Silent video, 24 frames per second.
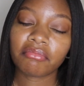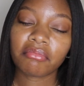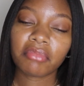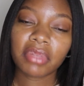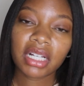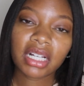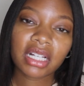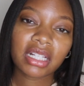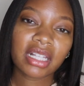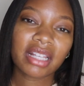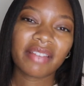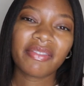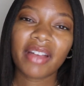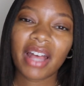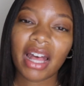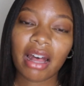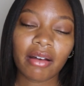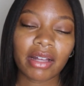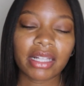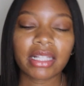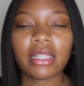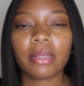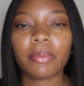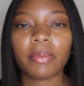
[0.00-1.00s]
because of
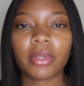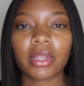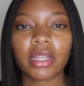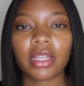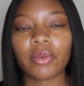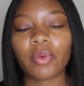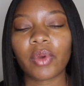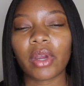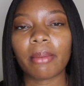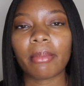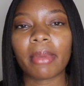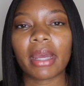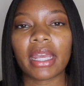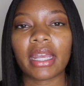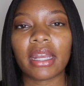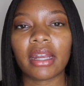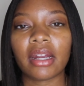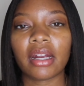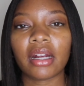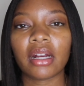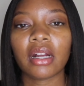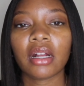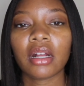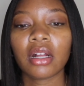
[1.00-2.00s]
how I typically wear my
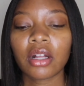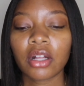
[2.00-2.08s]
hair.